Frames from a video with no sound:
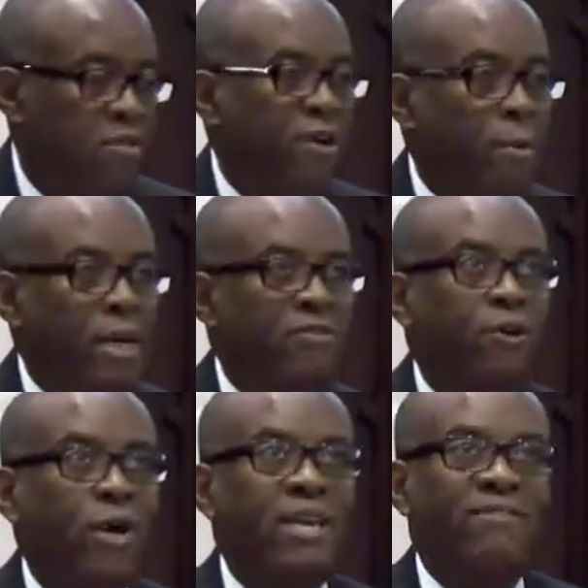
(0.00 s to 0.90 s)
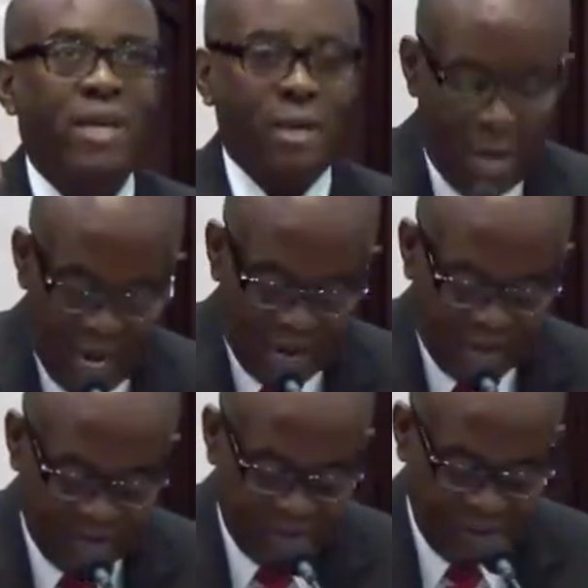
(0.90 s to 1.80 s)
for, for living
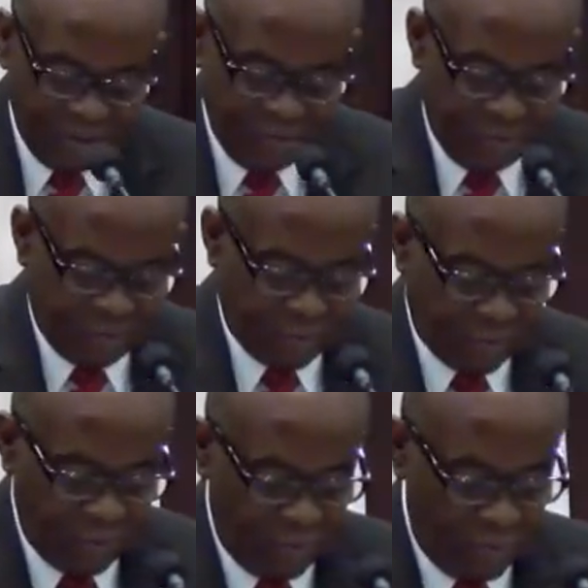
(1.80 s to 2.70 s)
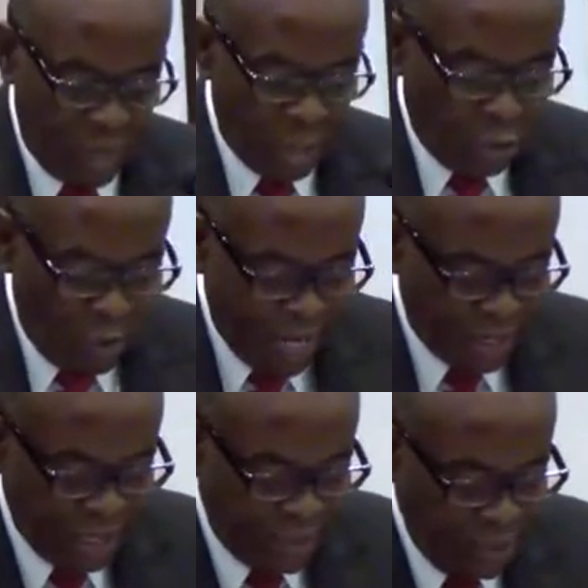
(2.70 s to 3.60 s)
above. So, what
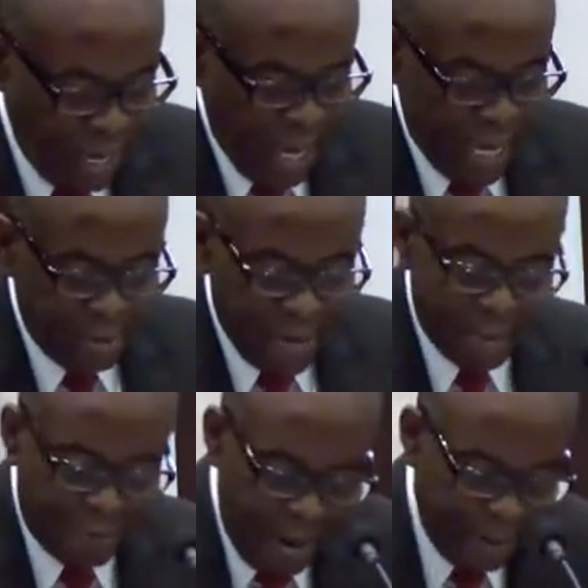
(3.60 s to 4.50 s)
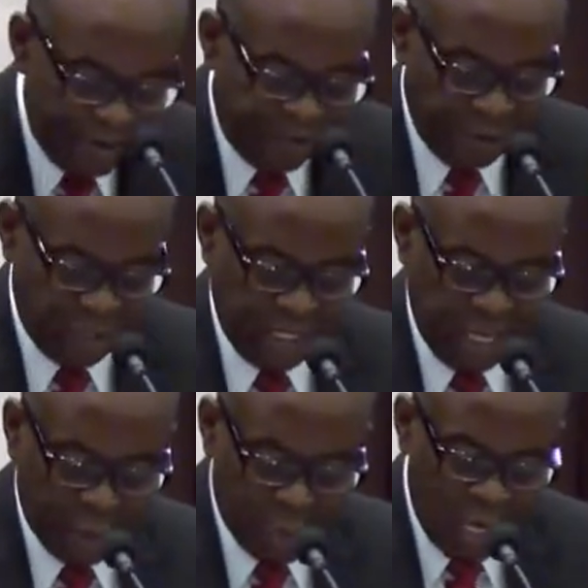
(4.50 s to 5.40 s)
does he do? He made payment for
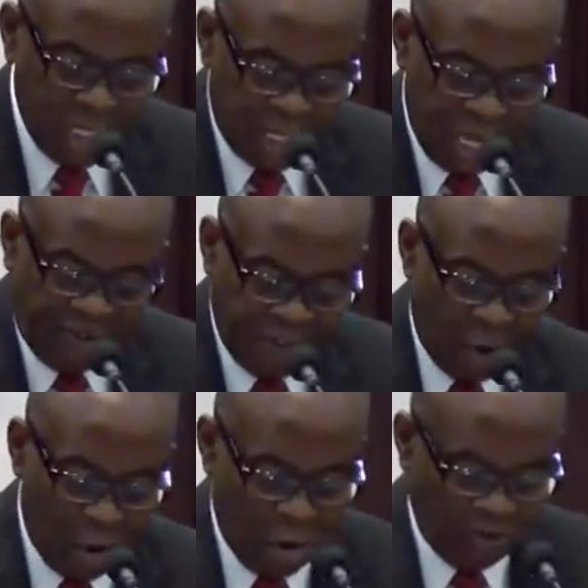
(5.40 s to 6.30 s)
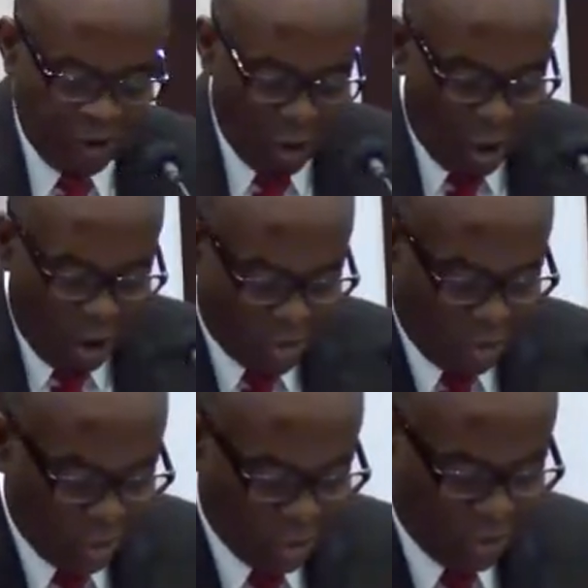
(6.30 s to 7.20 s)
sin once and for all, for all
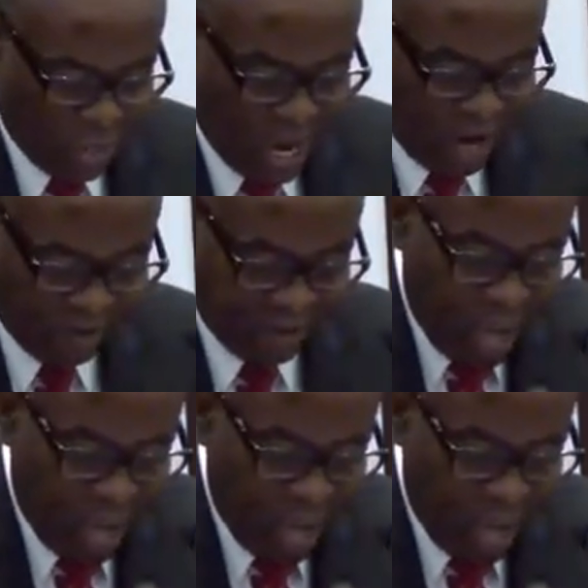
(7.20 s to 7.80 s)
those who love,